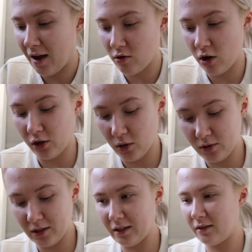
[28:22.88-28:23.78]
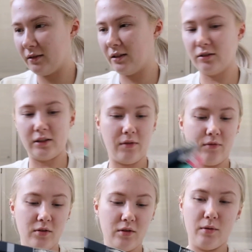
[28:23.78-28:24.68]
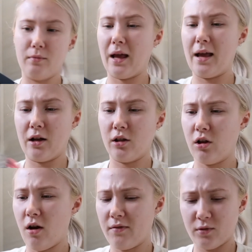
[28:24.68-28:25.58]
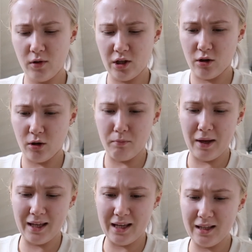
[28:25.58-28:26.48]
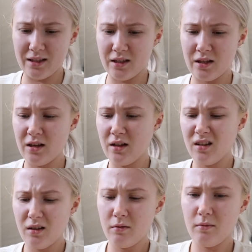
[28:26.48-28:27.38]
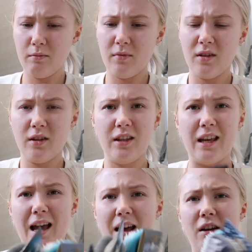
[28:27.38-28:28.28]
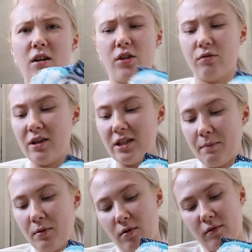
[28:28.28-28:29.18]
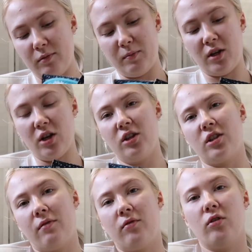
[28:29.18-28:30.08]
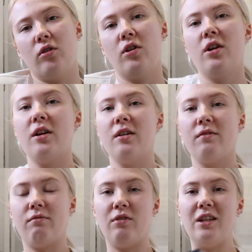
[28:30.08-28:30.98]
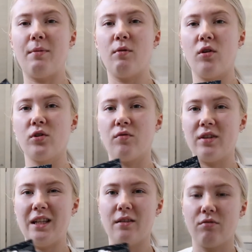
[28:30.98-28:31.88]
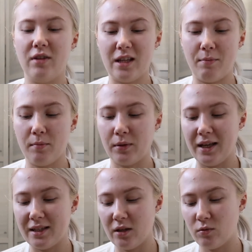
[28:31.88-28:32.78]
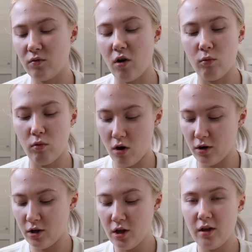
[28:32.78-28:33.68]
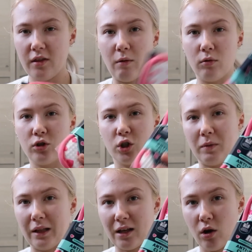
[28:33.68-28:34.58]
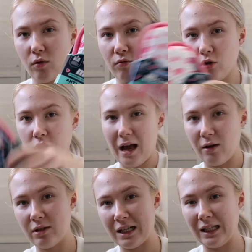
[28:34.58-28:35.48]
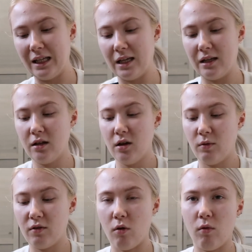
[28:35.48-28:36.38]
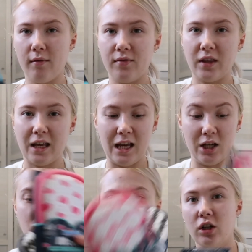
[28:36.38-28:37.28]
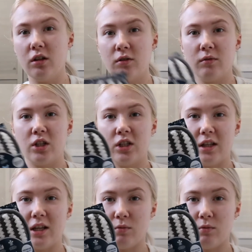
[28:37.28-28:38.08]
I've got loads of little different like cloths, what are they called, minkies? Yeah, I got three separate ones because I thought three separate ones for three separate places. We've got one that will just be like overall house cleaning. We've got one for the kitchen, which is this